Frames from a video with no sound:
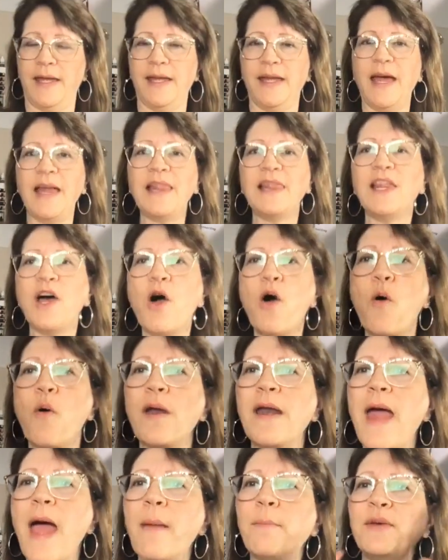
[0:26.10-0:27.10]
Hello
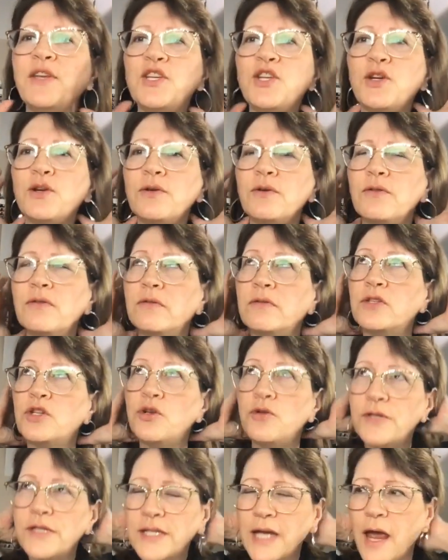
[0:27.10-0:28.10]
and happy
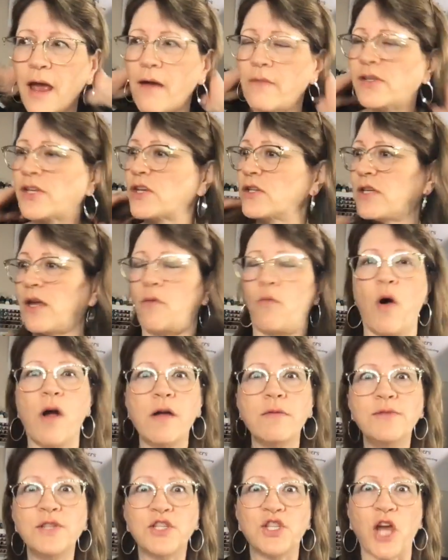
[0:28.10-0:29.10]
Tuesday. I was going to say,
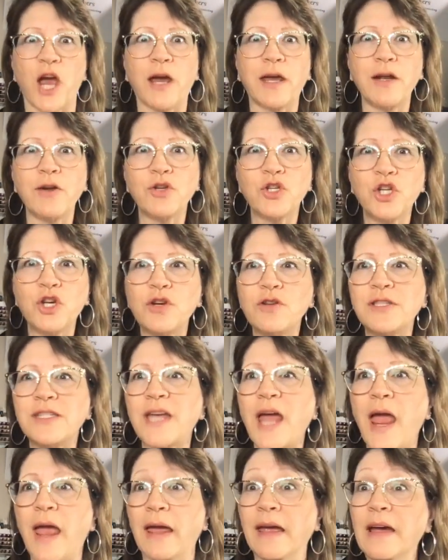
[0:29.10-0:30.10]
"Welcome to Check It Out
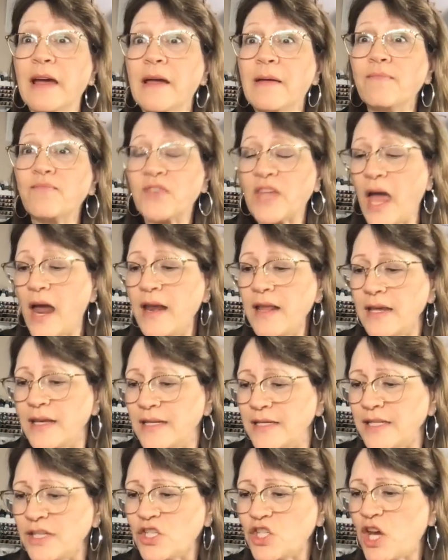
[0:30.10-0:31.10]
Tuesday." Kind of
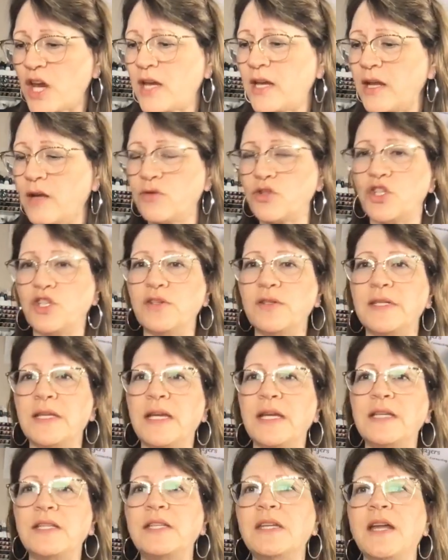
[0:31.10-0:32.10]
is a Check It Out
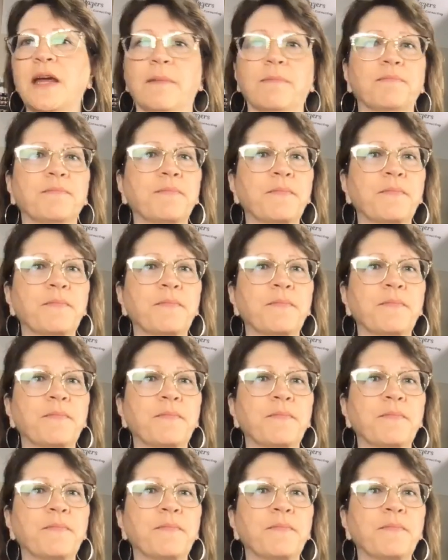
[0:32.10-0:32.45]
Tuesday, isn't it?